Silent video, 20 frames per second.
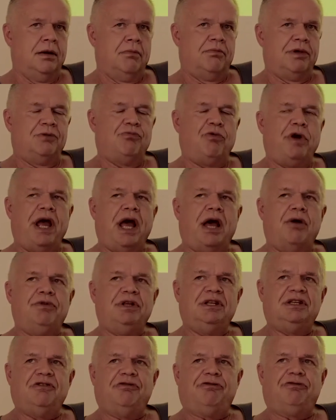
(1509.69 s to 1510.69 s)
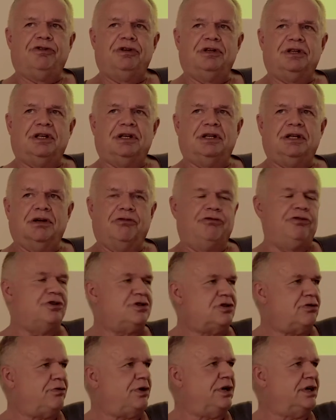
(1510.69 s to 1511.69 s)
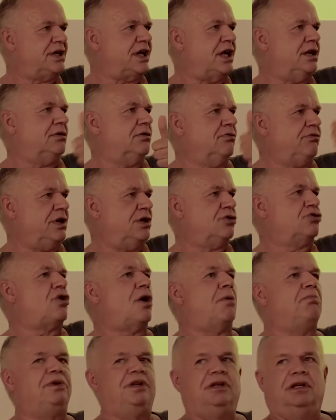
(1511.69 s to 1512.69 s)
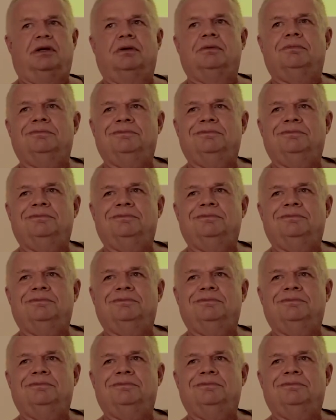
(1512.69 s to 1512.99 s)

But where are we different in here? First of all, again, we are a company.